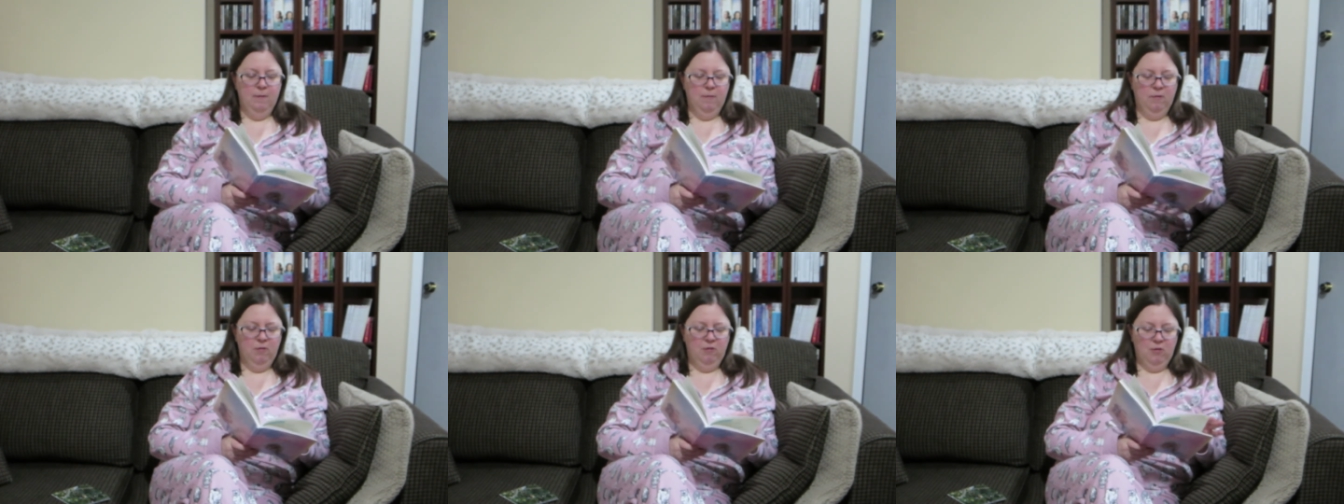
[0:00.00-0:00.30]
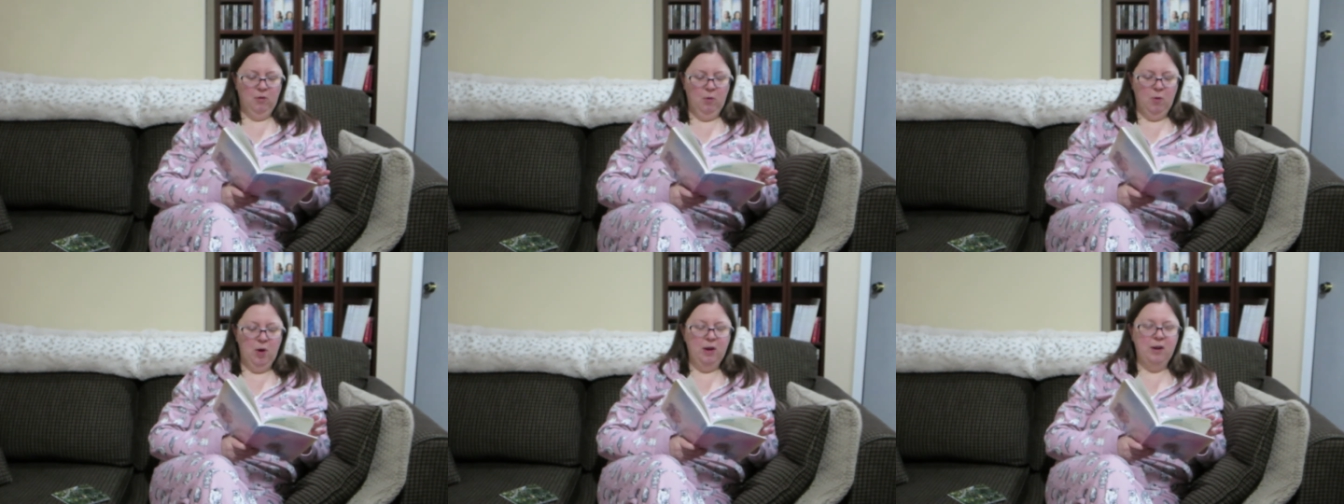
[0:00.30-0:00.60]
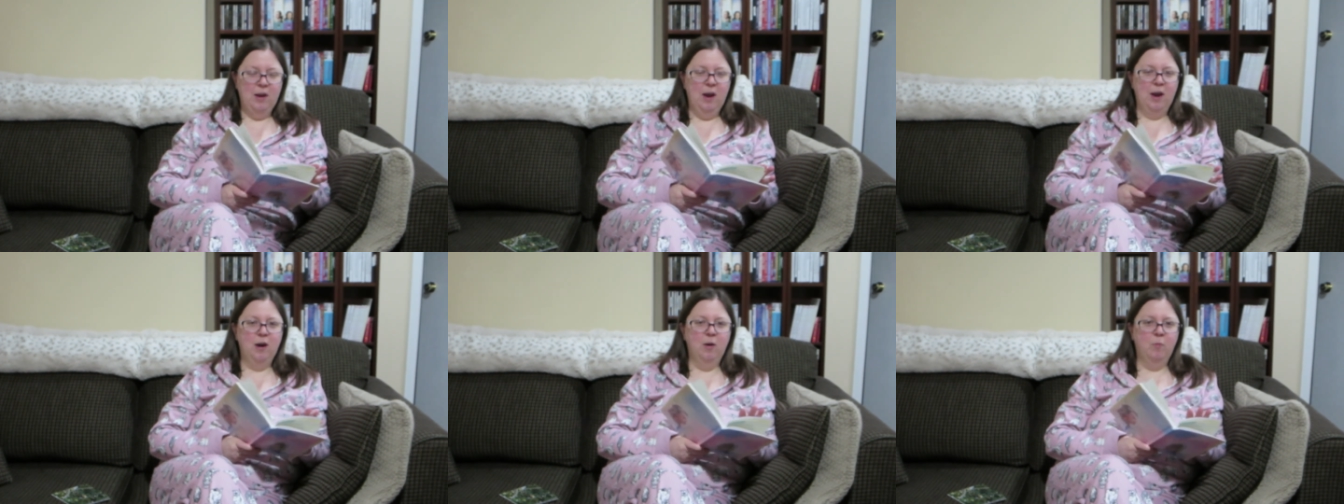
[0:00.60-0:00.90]
So
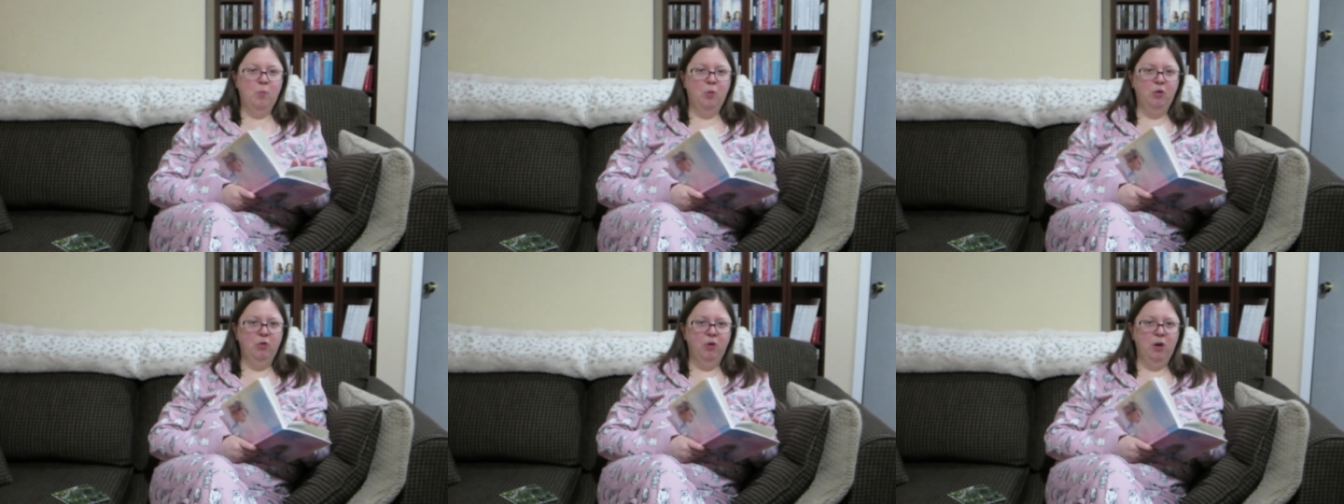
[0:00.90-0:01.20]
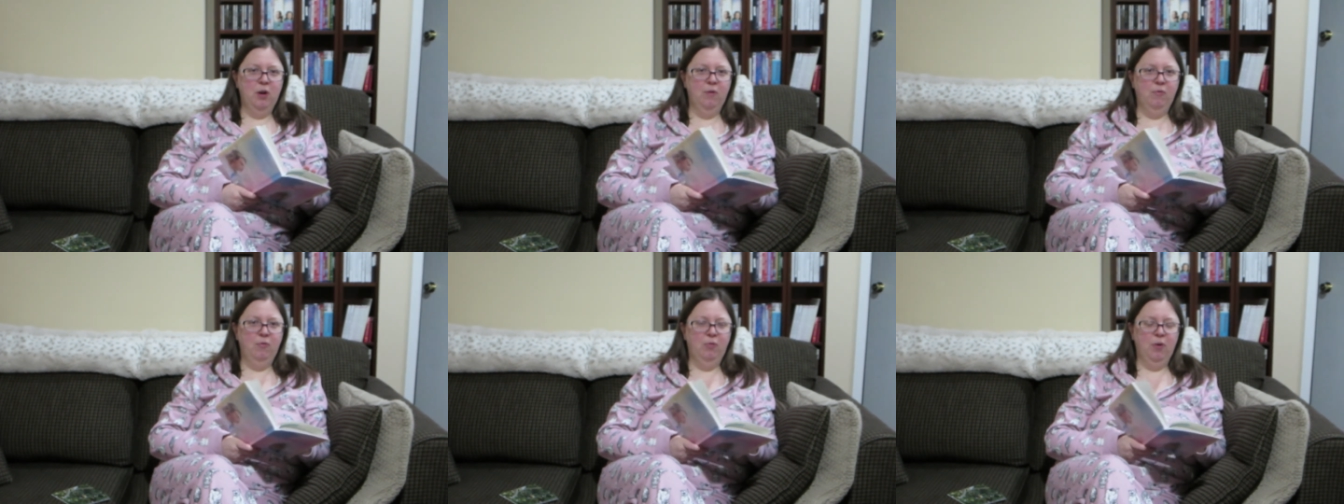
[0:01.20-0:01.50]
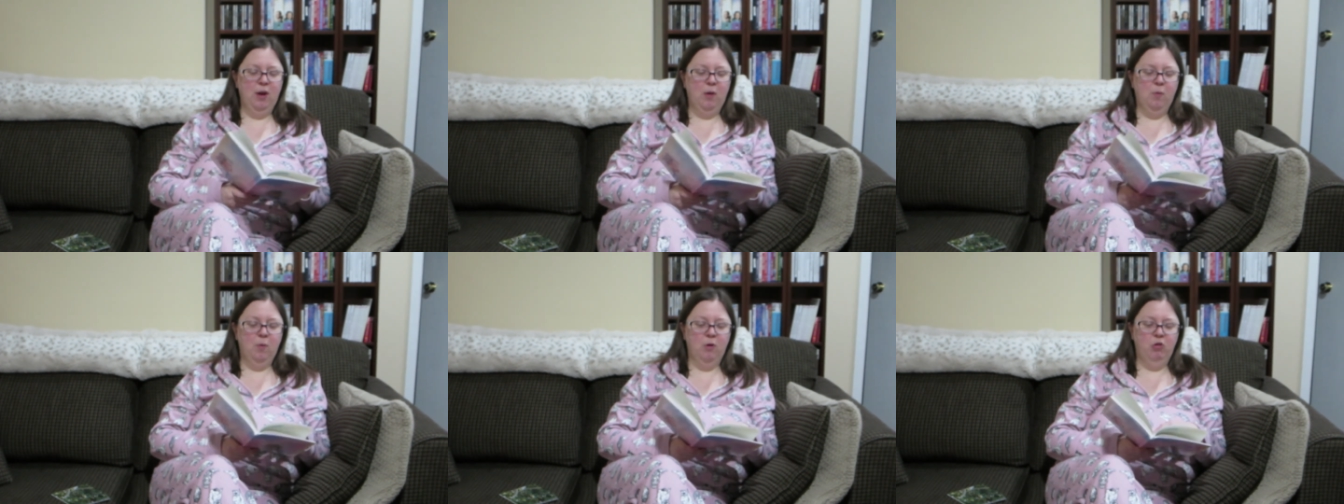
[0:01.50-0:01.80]
again, I'm wondering if
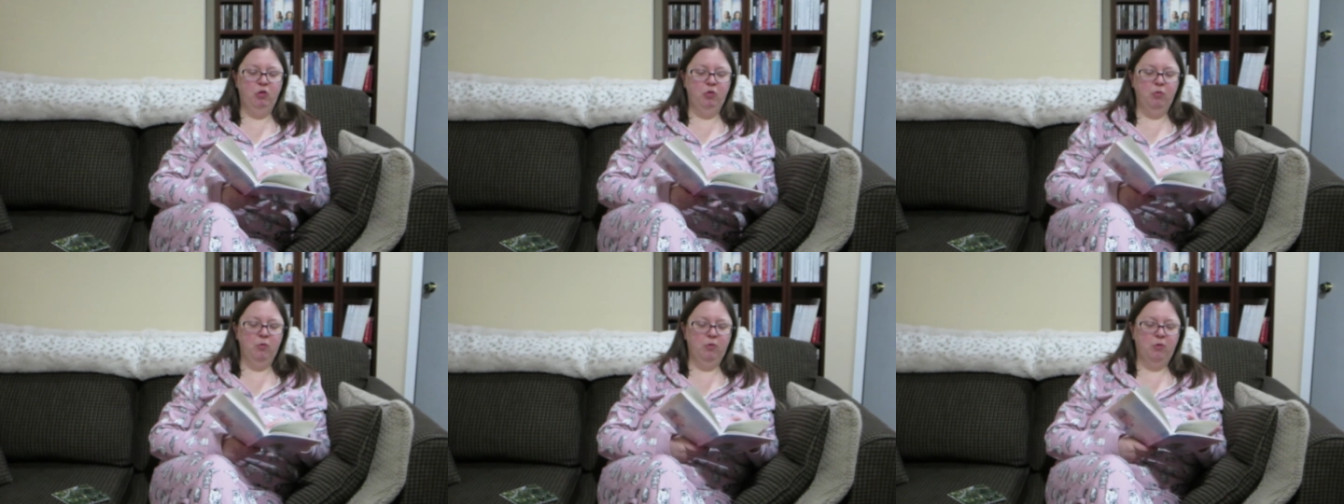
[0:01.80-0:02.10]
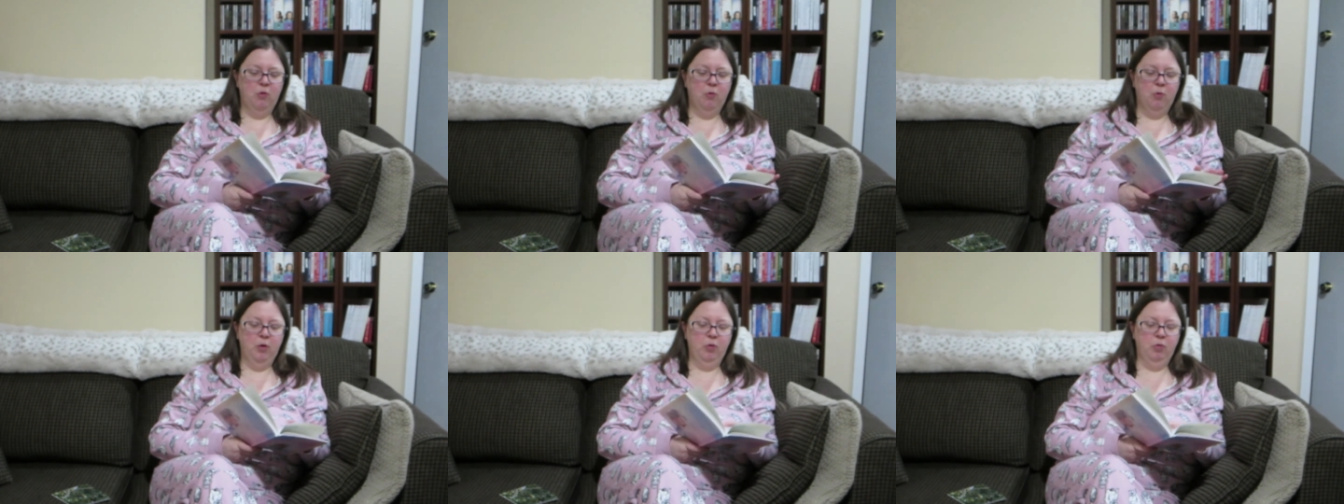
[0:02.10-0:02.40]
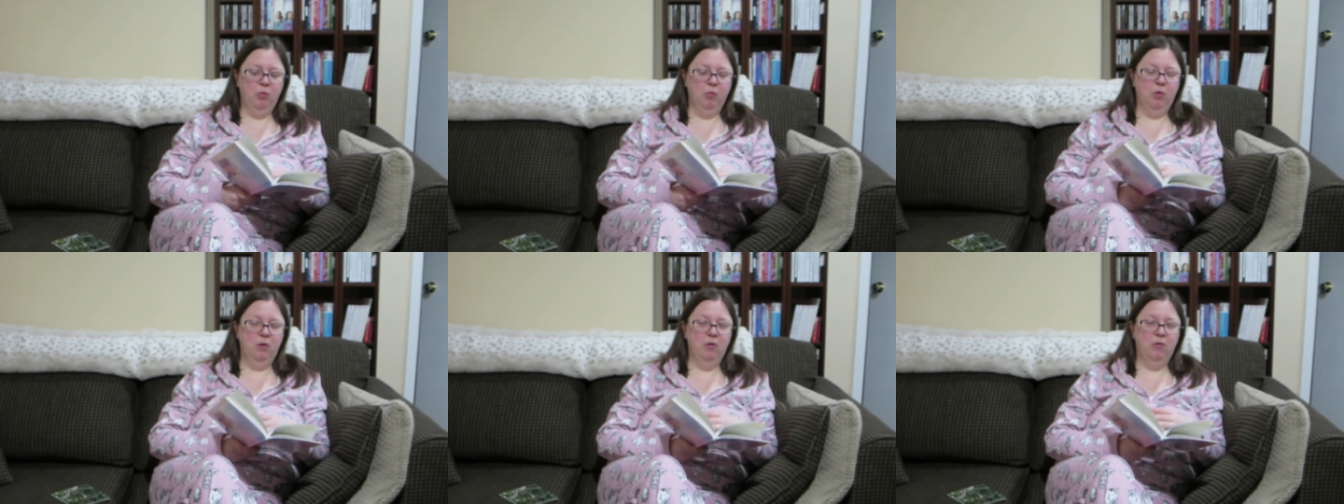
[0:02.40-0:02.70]
like when she was going
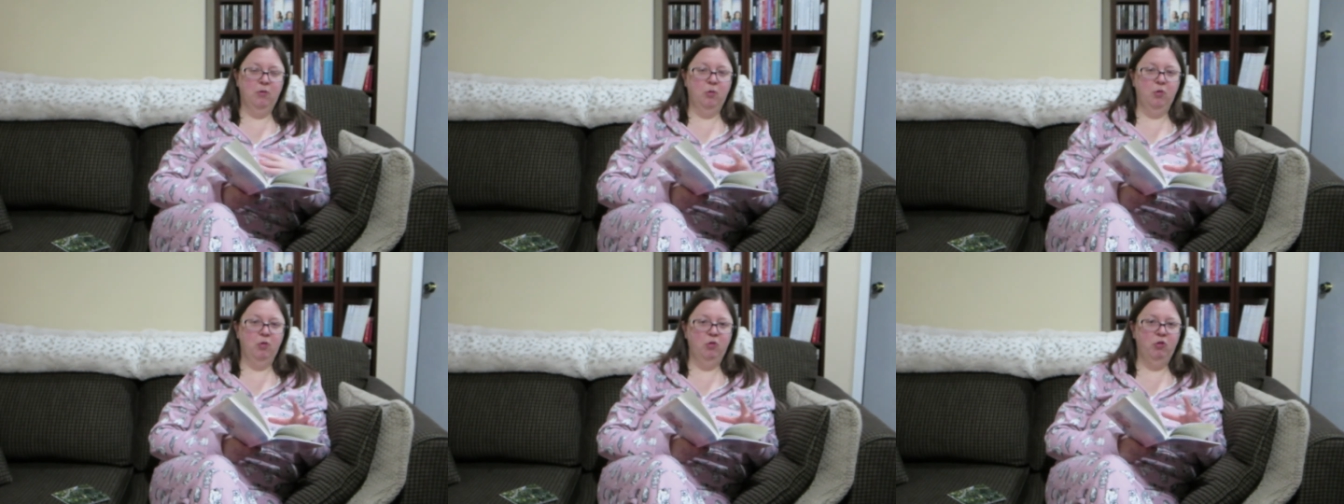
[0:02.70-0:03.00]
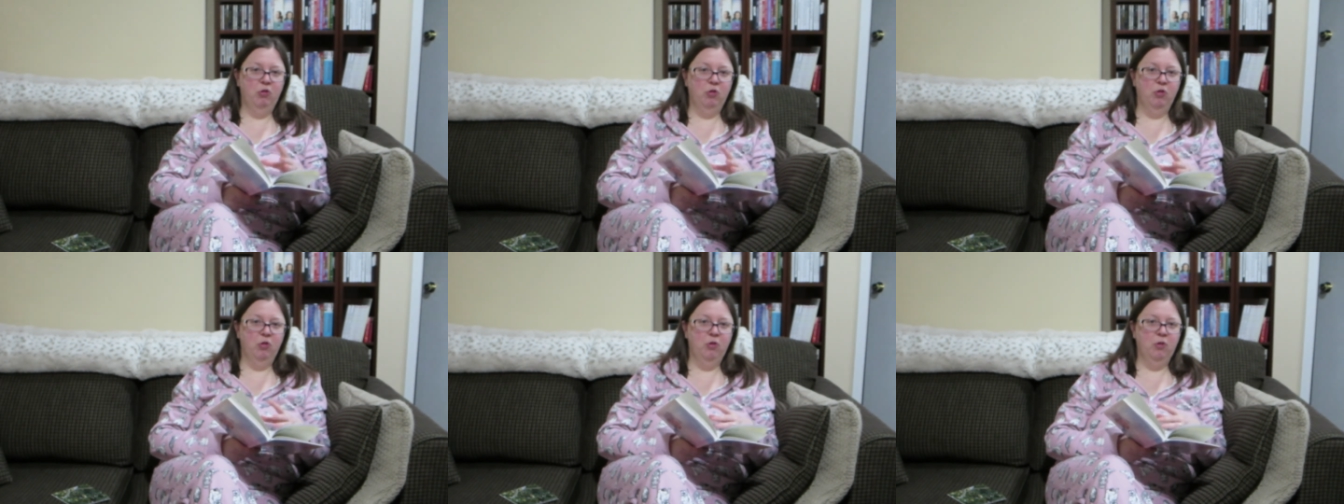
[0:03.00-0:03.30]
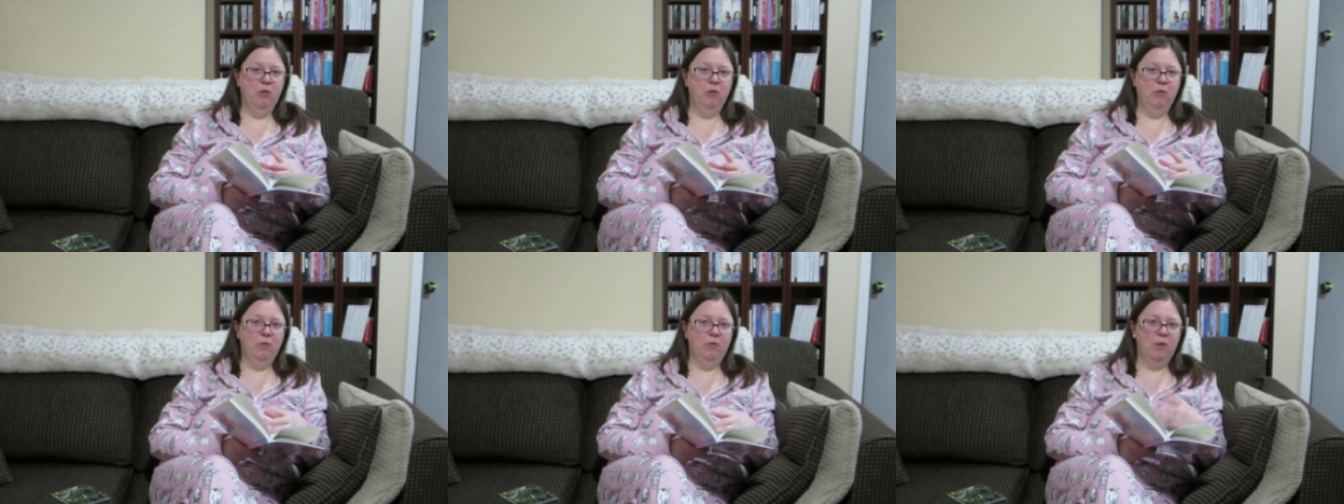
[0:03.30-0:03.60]
through these old
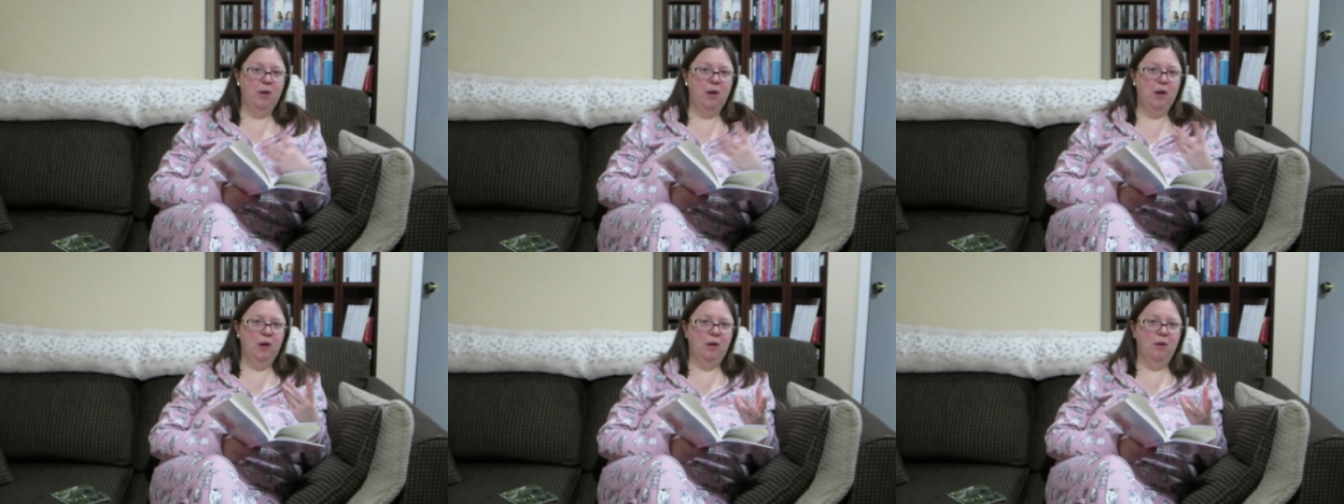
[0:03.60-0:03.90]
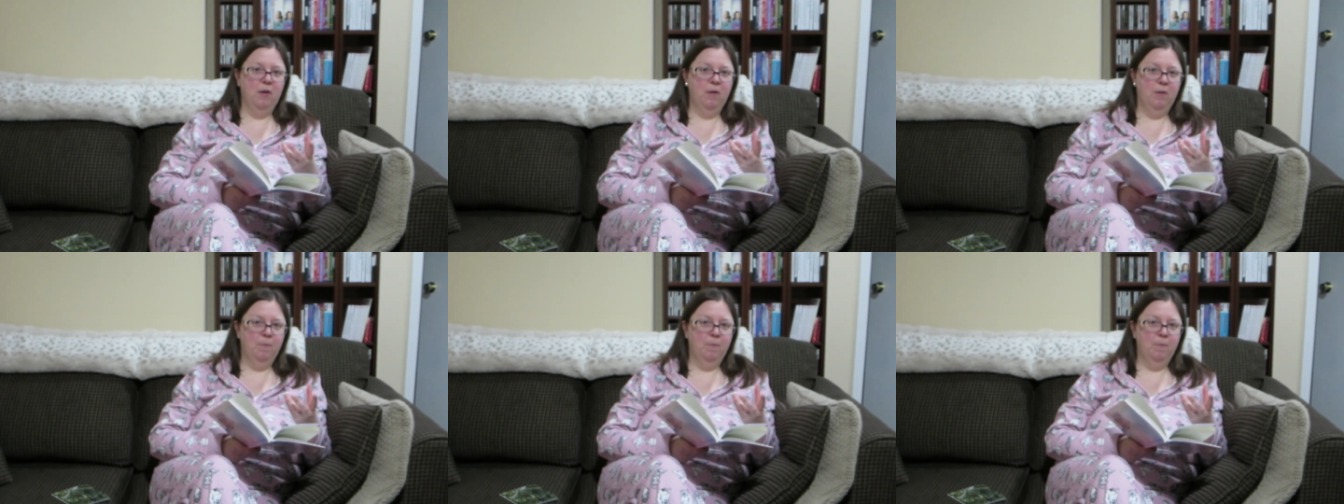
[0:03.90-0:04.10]
journals, like